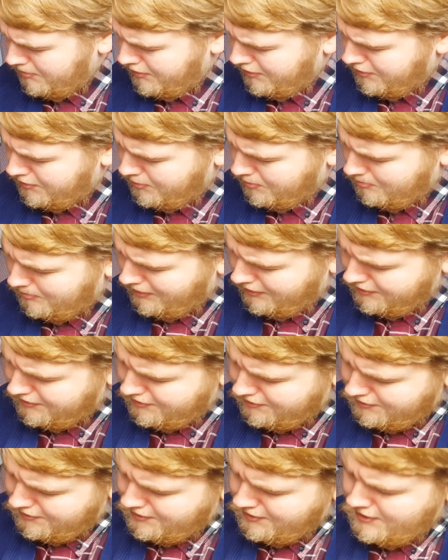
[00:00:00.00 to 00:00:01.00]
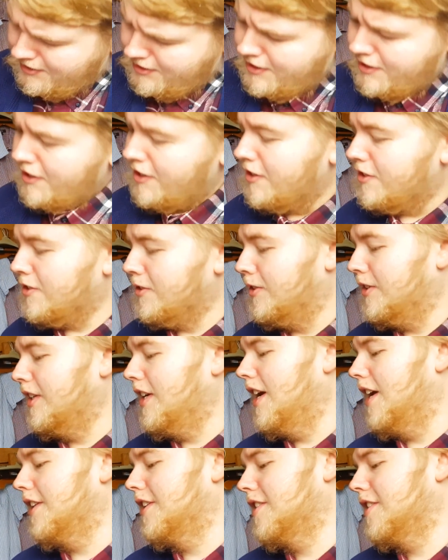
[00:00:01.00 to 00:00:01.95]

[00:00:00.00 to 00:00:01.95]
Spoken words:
put the dome lights on. So yeah,